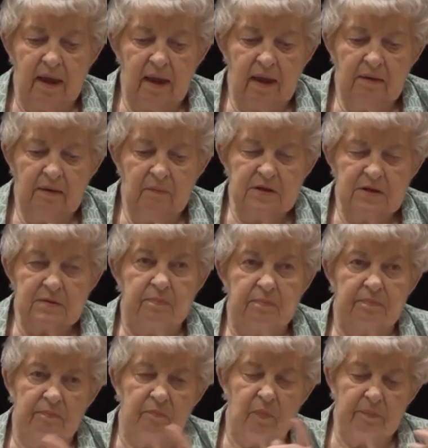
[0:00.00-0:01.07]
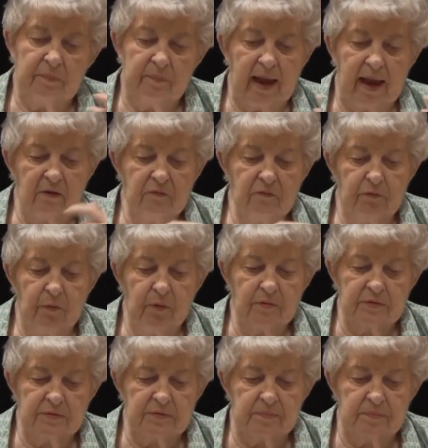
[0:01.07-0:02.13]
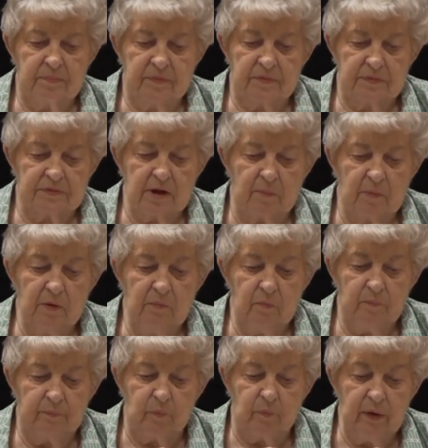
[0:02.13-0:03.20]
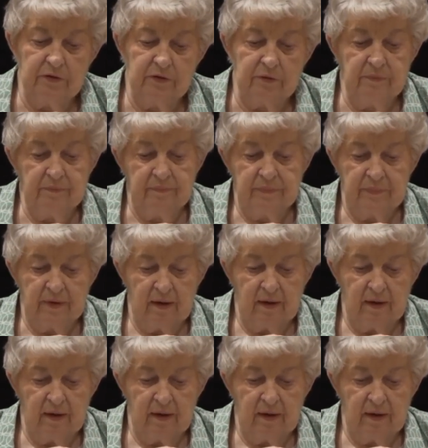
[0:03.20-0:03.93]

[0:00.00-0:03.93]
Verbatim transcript: And we went back and forth, summer and winter.